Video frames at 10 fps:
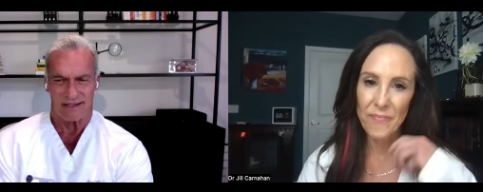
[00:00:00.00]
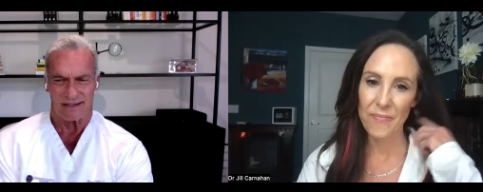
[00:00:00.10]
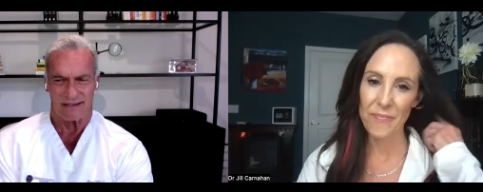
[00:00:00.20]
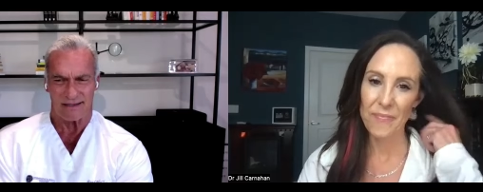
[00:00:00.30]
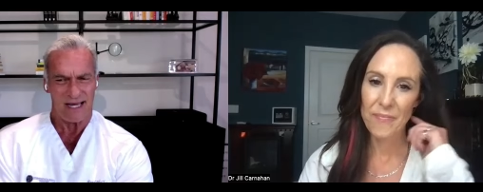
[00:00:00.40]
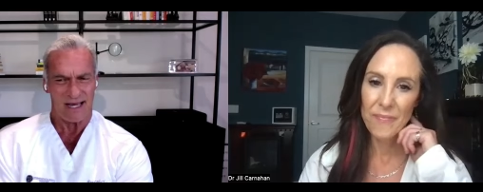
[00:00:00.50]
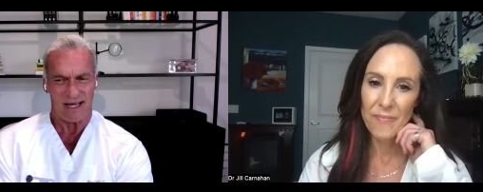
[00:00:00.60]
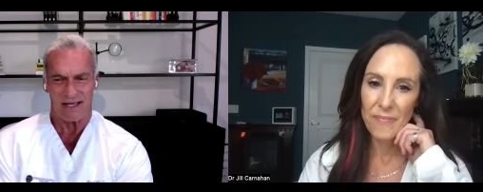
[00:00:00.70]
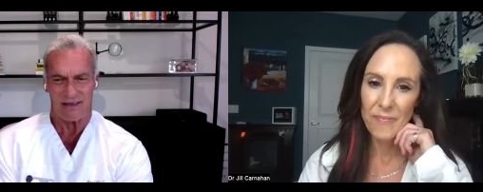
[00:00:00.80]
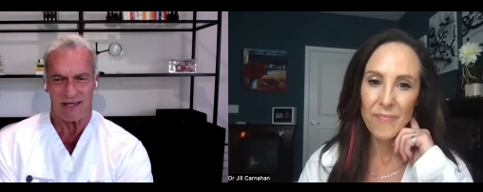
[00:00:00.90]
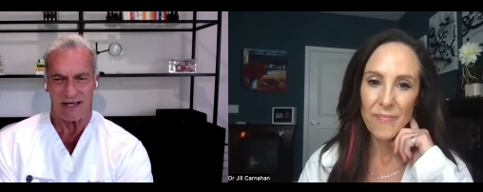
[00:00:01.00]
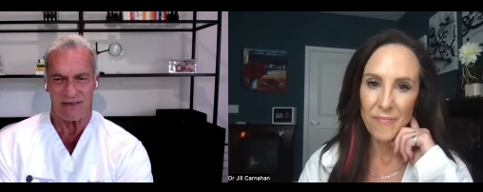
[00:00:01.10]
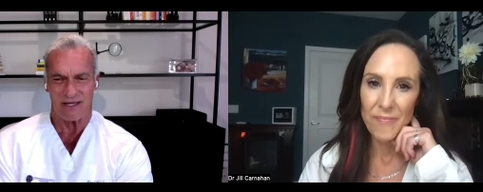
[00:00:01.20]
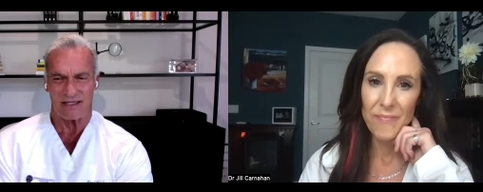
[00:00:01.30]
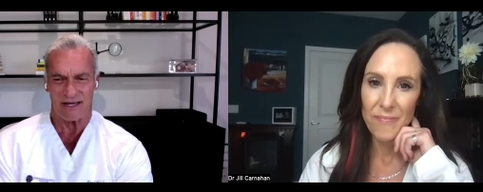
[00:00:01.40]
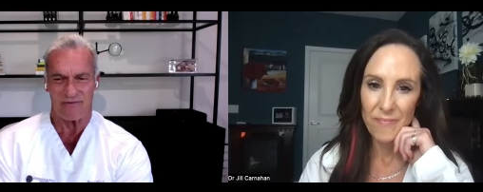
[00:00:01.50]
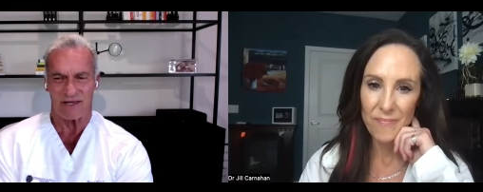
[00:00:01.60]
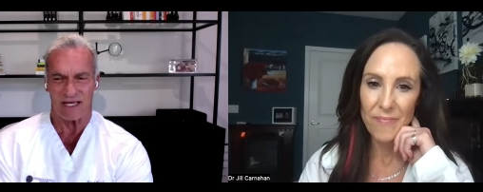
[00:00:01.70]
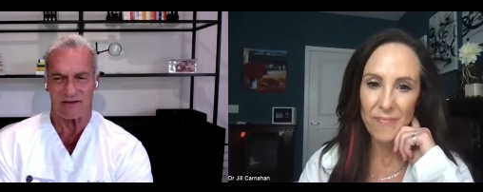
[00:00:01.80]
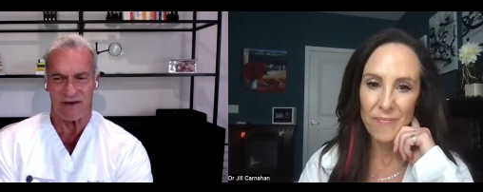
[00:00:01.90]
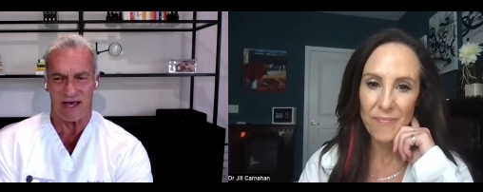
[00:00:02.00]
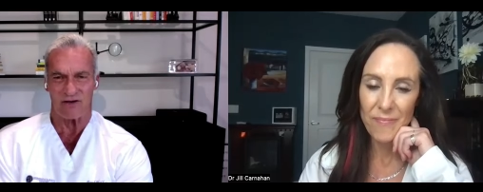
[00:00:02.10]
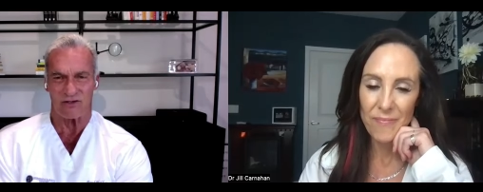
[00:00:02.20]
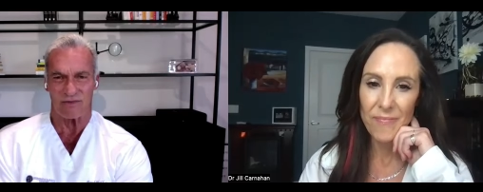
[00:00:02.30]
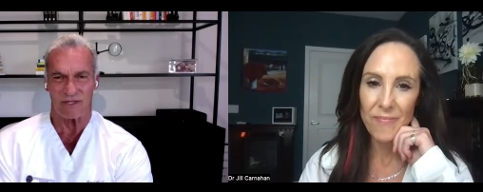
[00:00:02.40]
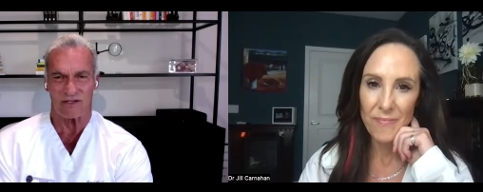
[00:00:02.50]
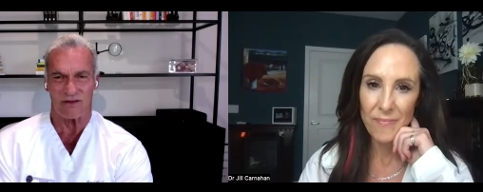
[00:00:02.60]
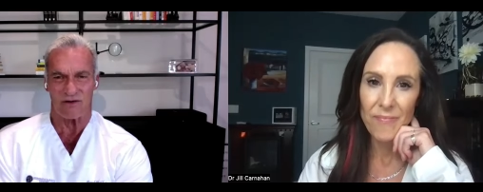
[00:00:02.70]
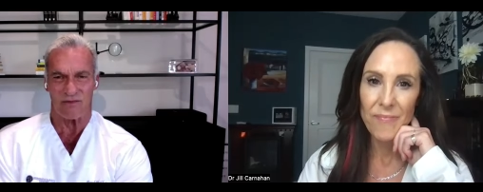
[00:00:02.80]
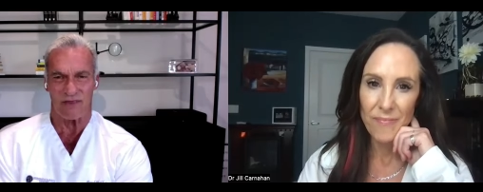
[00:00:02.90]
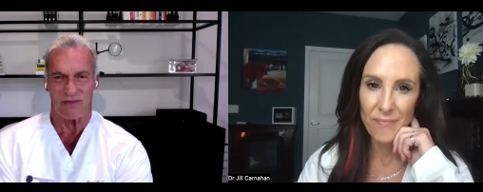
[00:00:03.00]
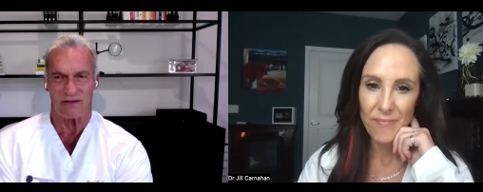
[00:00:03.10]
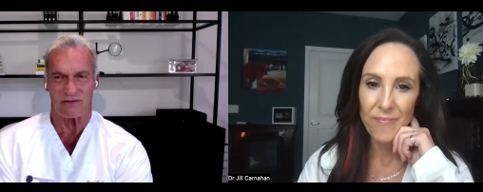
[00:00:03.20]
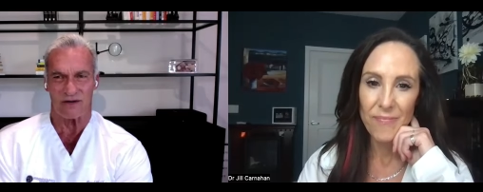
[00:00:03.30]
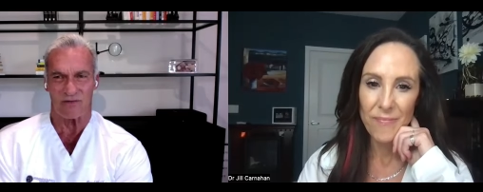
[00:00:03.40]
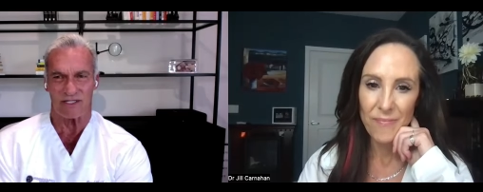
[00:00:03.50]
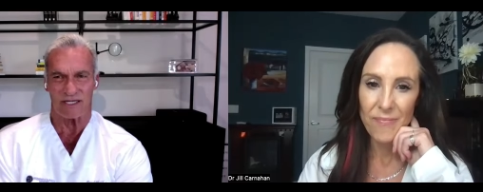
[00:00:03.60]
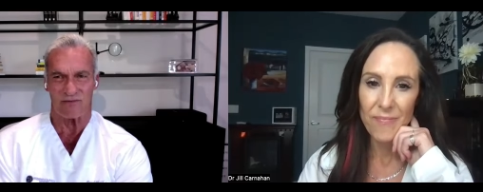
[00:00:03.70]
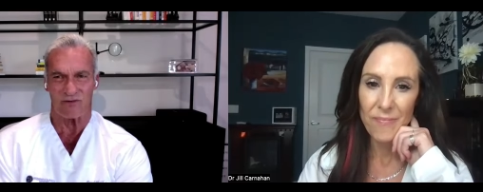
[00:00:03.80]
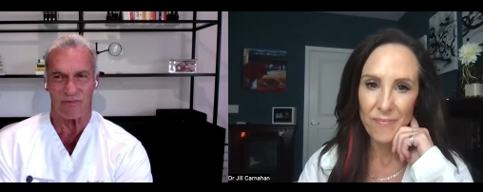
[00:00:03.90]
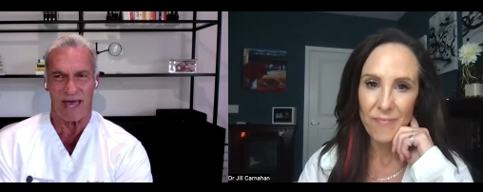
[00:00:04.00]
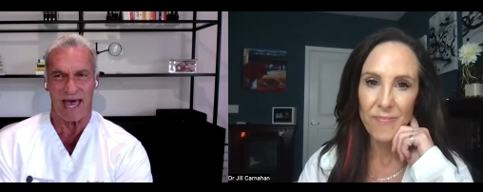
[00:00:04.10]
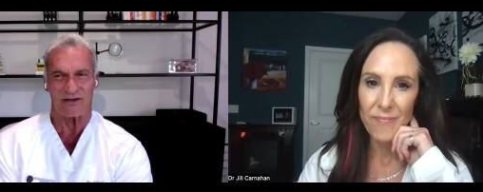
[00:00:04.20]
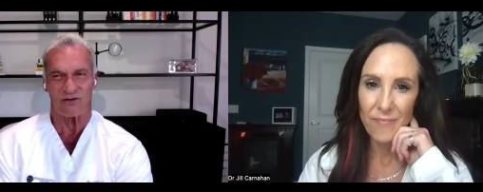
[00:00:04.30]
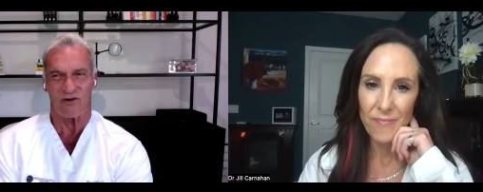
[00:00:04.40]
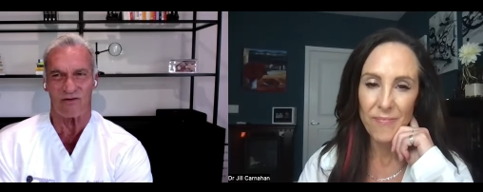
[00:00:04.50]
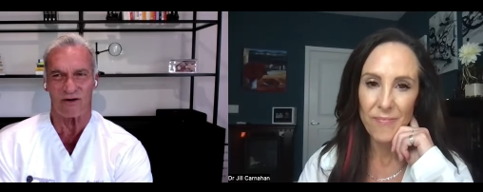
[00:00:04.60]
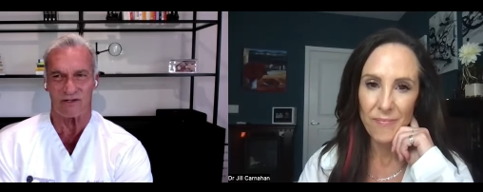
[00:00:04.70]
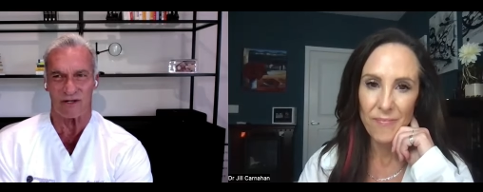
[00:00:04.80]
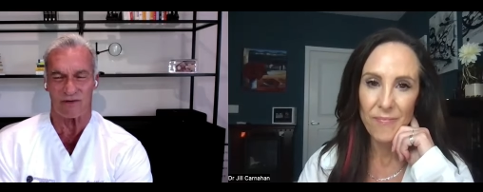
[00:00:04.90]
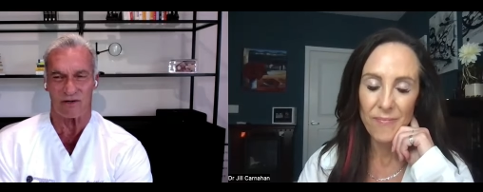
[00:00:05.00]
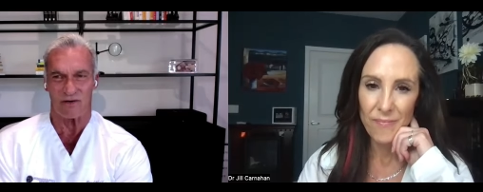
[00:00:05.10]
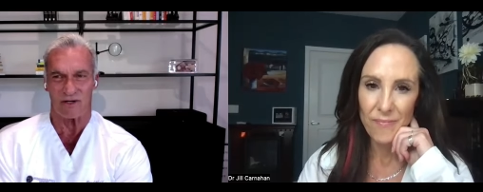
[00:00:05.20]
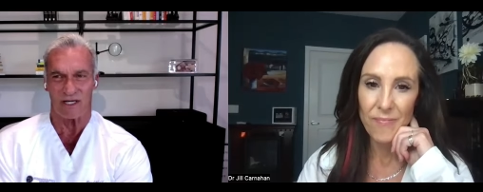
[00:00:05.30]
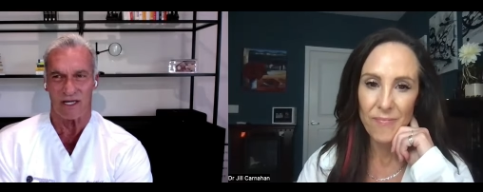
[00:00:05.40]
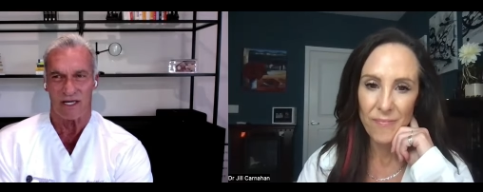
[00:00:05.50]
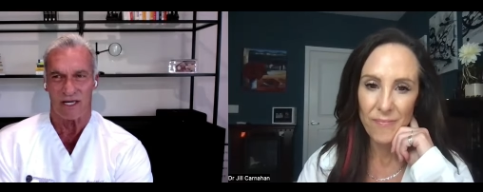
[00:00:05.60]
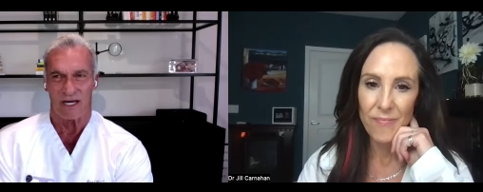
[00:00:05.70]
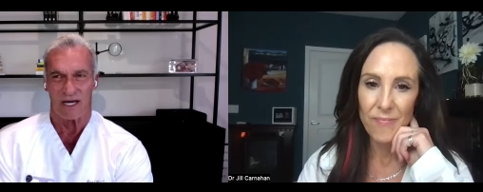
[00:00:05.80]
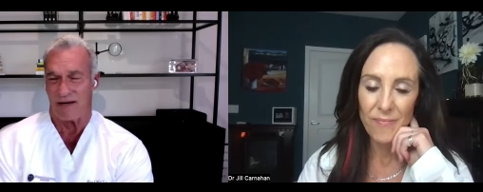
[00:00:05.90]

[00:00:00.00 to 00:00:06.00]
Speaker 1: uh, yeah, I, I, think I think it definitely has value. Some of these other methods that we seem to have passed over to some degree.